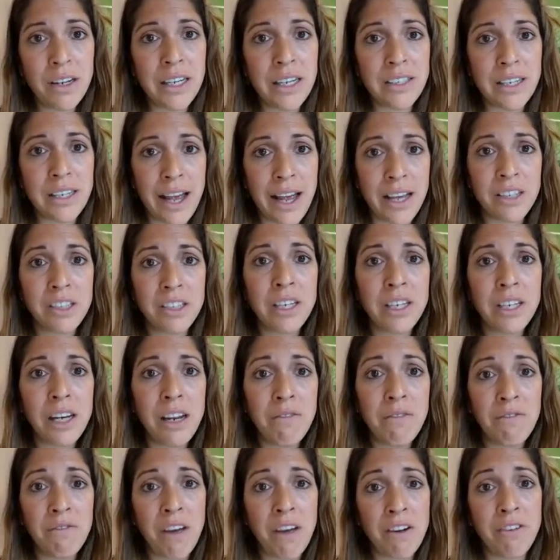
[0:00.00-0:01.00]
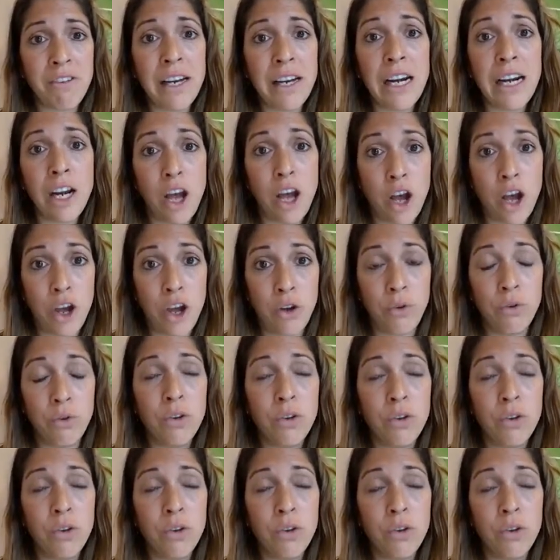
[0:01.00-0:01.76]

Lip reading: is actually very low.